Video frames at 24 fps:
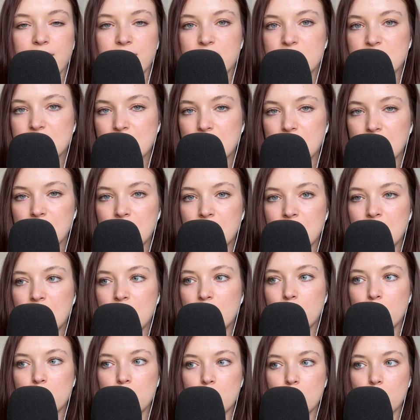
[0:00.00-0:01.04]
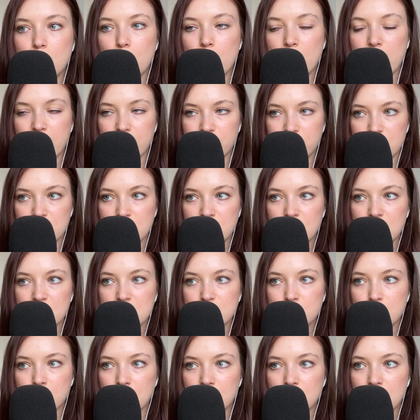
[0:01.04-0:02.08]
physically, whatever it
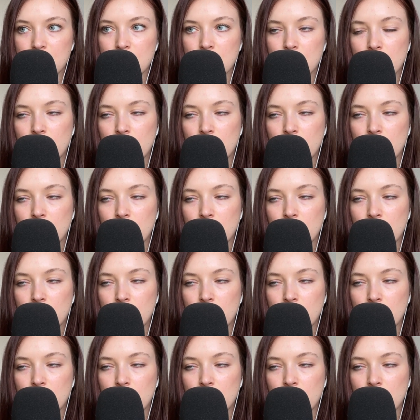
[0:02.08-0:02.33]
is, but